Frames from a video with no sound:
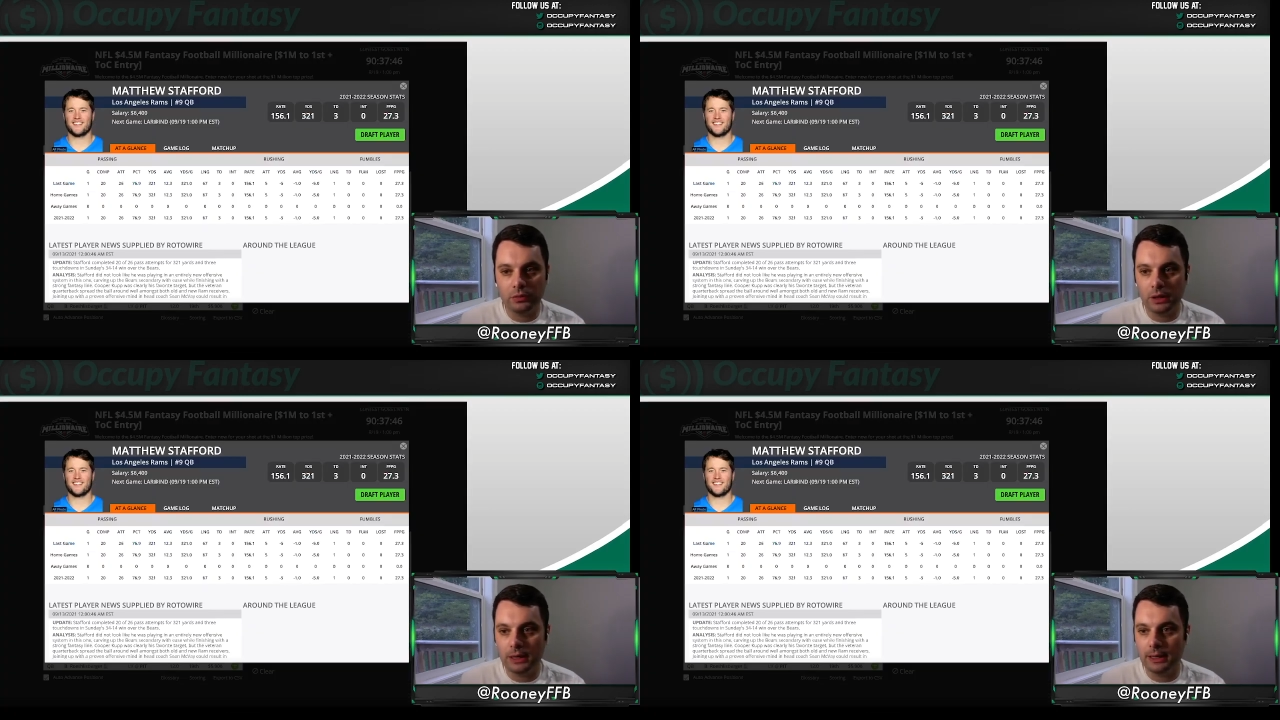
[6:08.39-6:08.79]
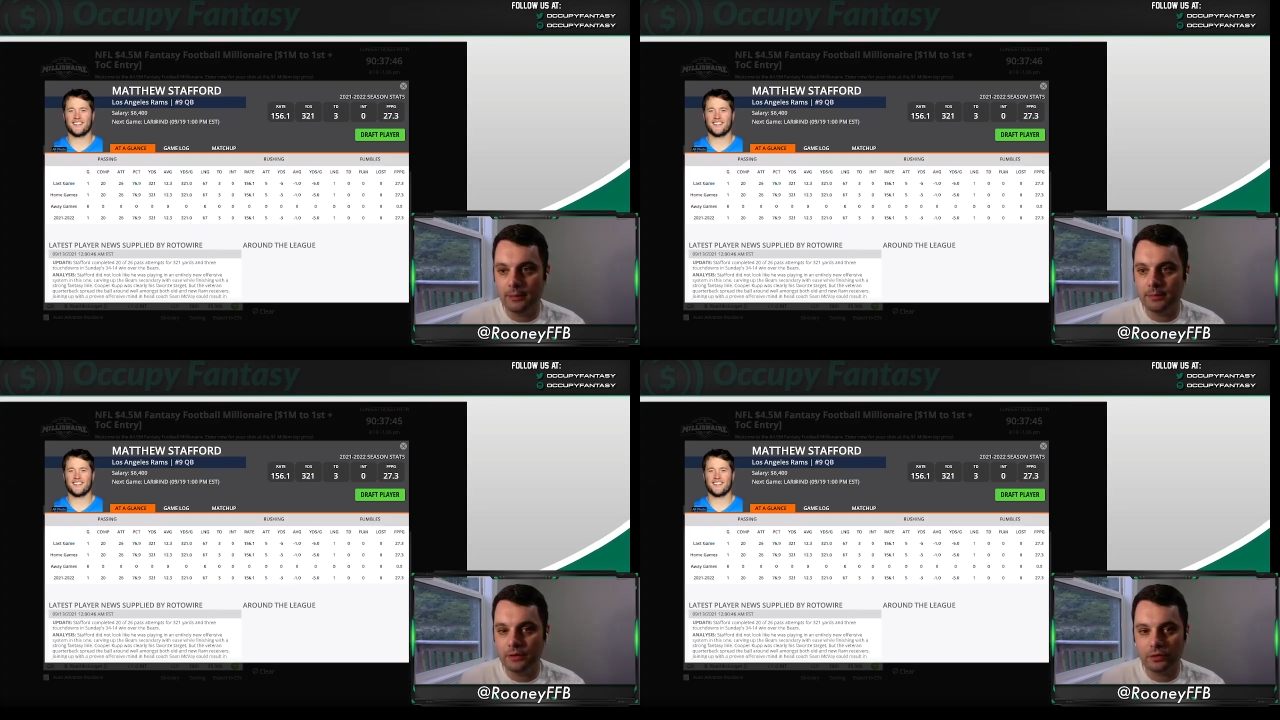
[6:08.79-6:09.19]

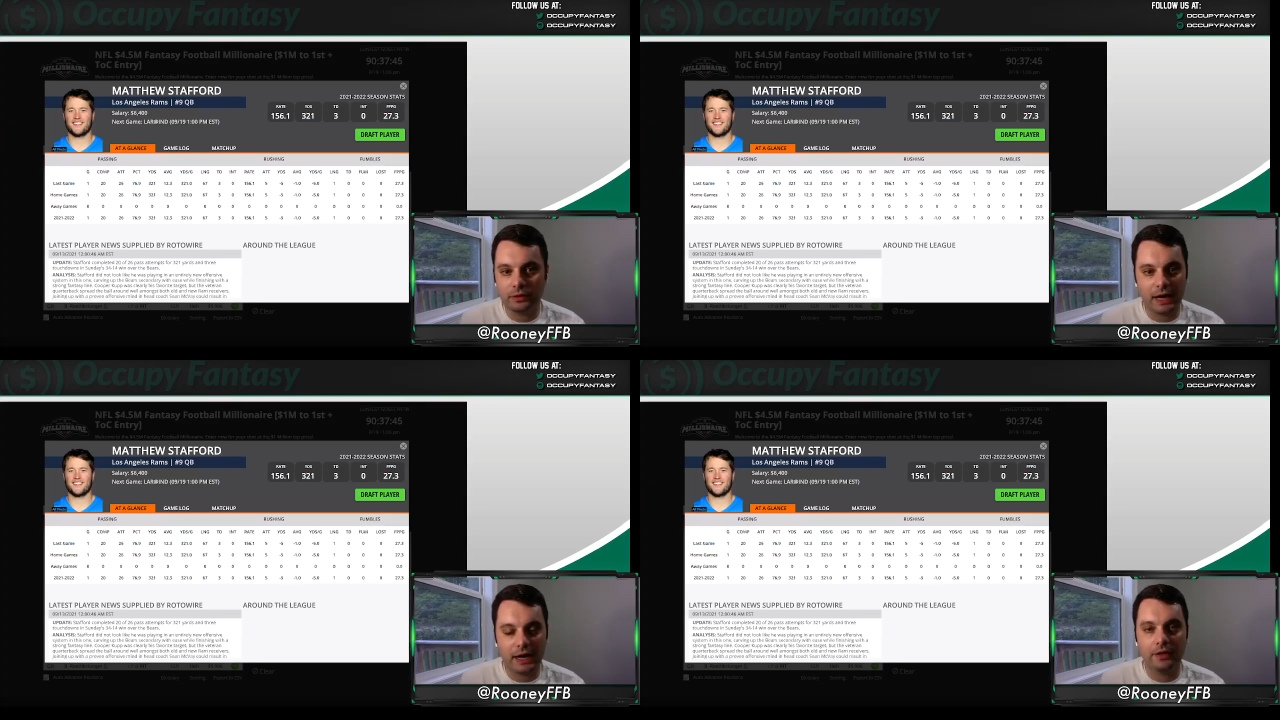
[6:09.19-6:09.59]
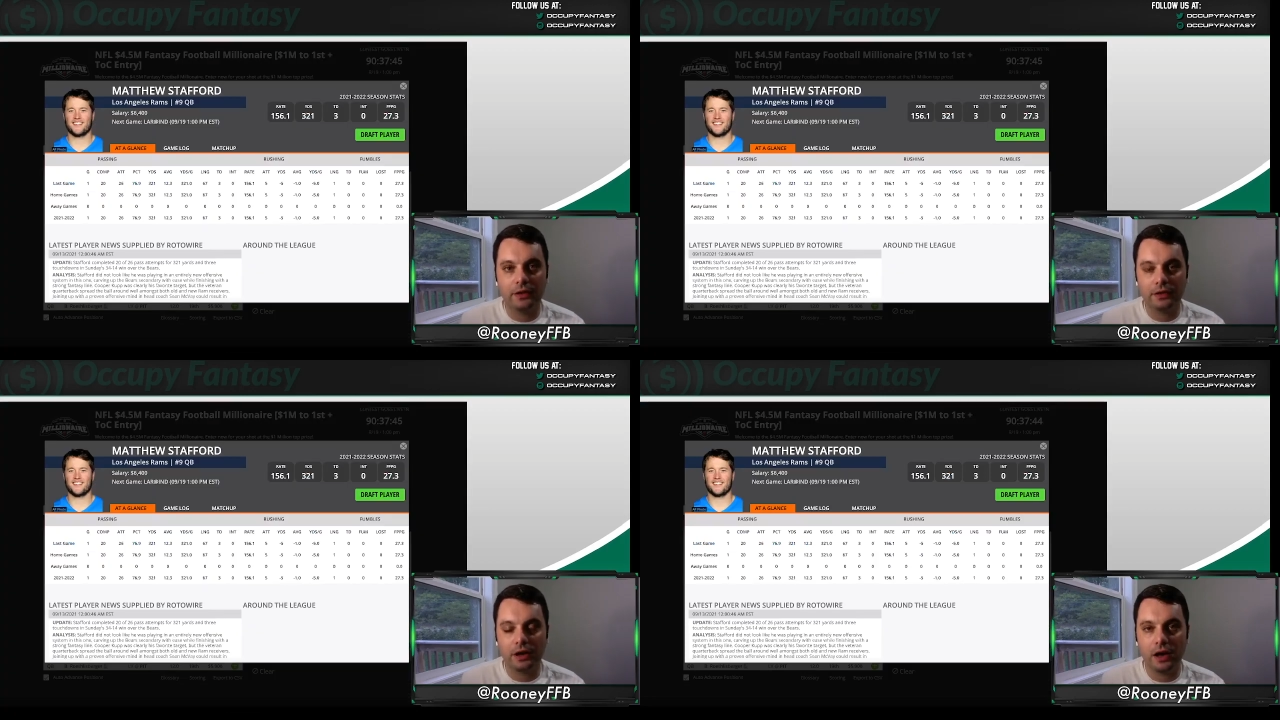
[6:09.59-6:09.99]
Um, these are kind of
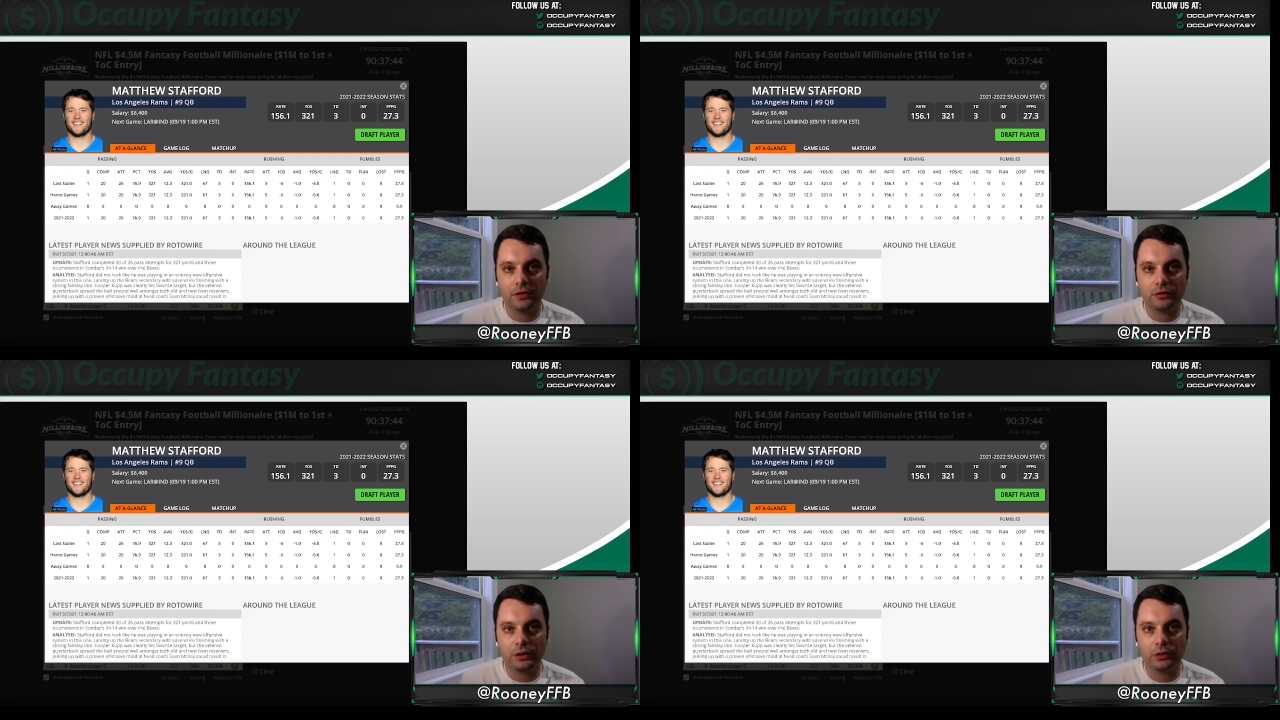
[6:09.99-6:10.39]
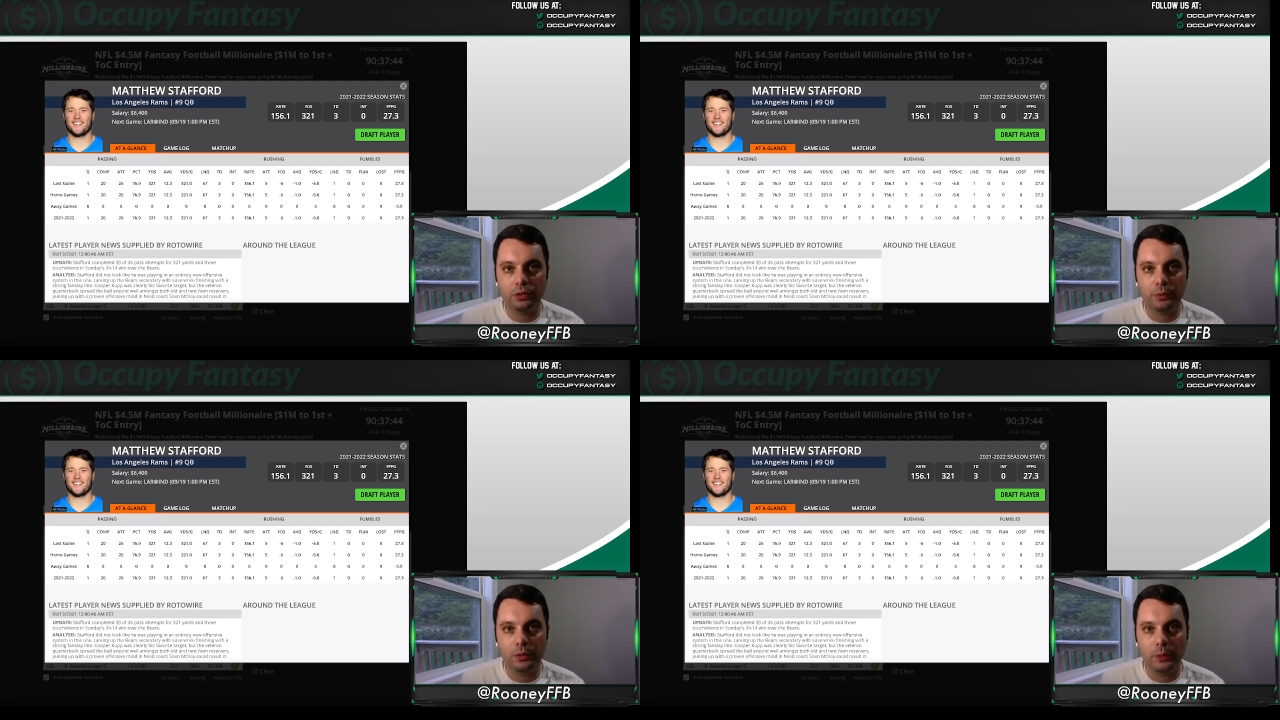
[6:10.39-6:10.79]
the, the concentrated
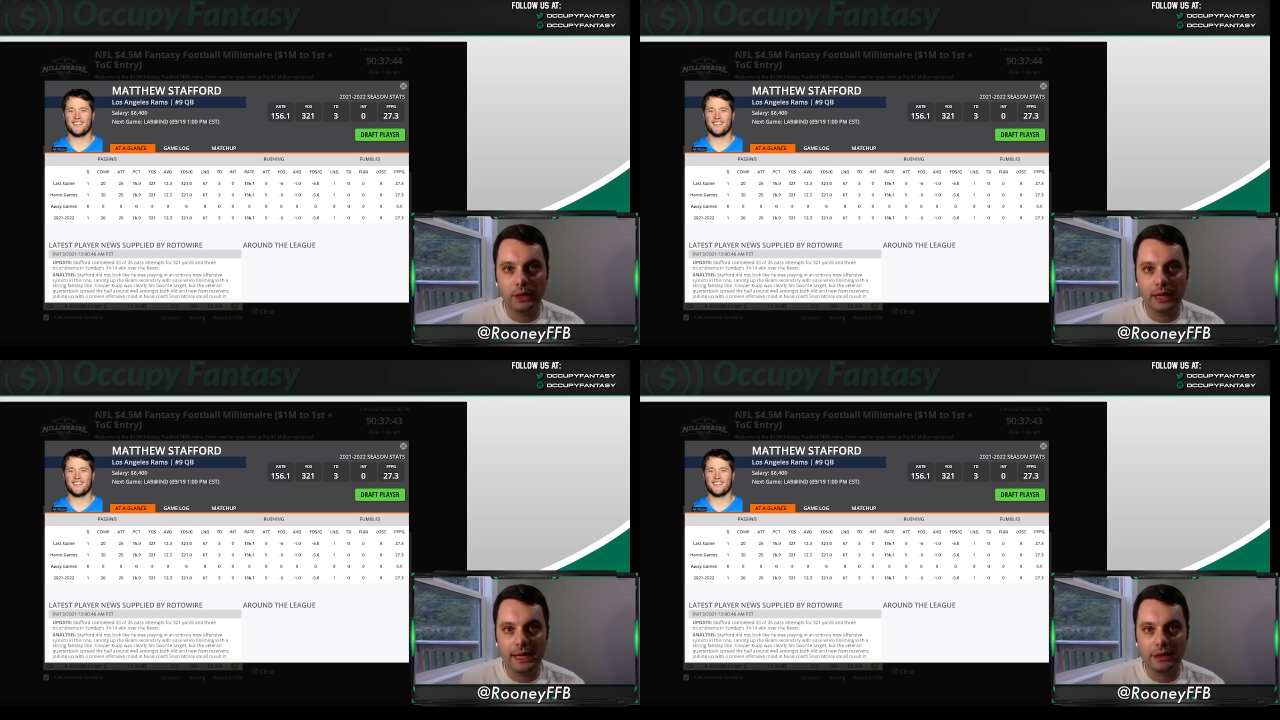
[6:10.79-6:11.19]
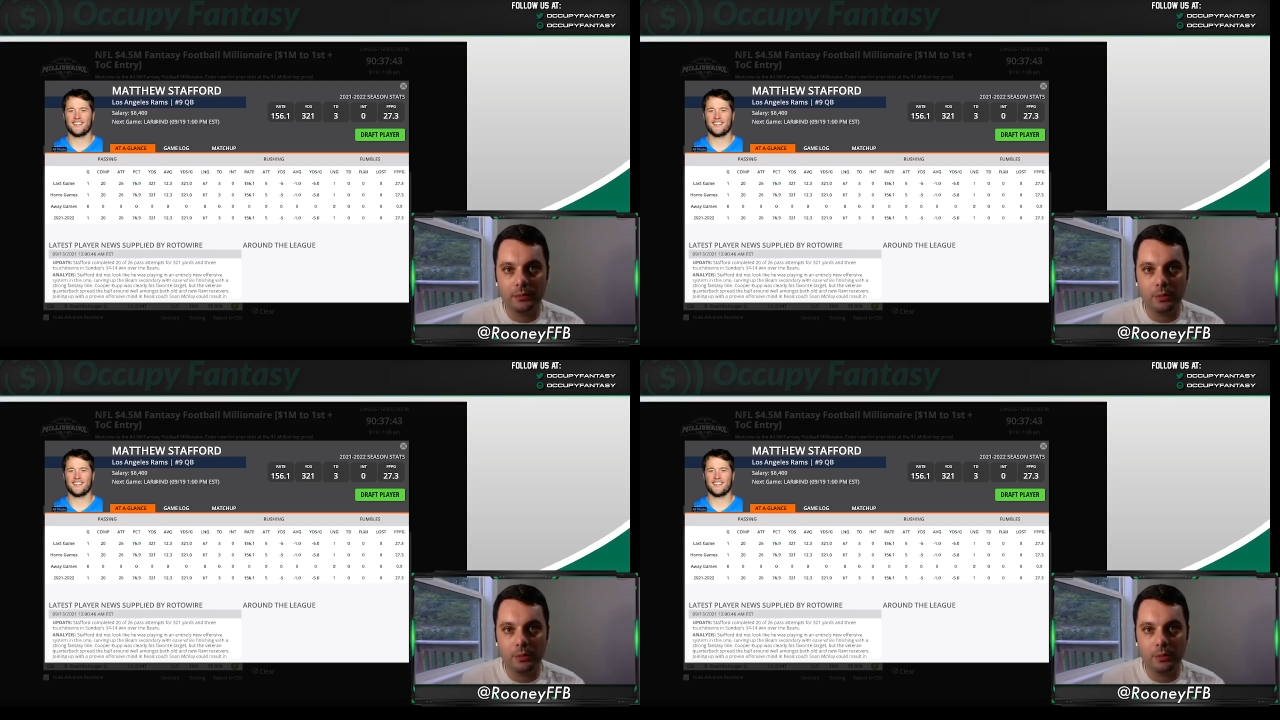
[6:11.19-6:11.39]
group that we like the